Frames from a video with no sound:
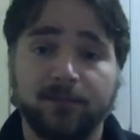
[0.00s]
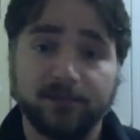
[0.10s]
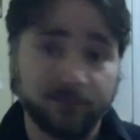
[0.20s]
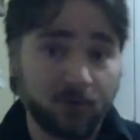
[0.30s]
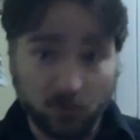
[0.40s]

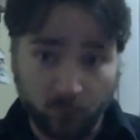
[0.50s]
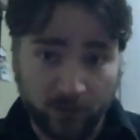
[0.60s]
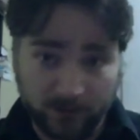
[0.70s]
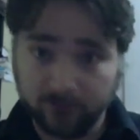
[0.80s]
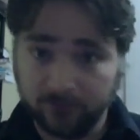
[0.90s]
bits of
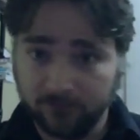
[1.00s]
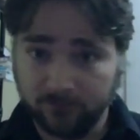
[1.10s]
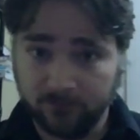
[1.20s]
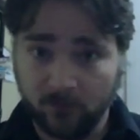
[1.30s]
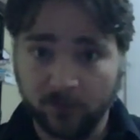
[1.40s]
hardware,
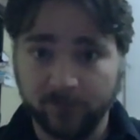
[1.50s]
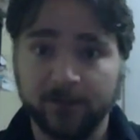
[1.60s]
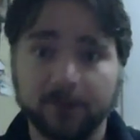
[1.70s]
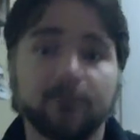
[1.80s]
ultimately,